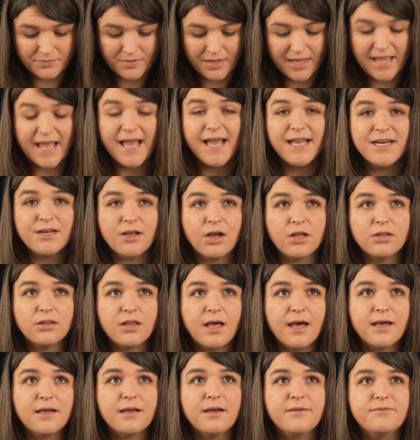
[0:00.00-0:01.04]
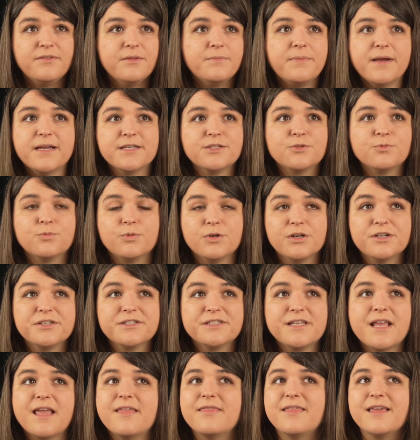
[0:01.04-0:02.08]
and a lot of the best
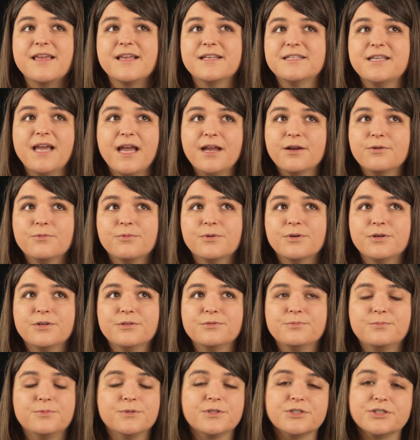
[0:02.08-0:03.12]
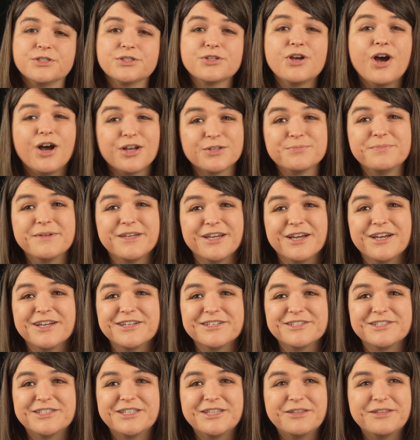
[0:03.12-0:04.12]
works in the entire world were just caused because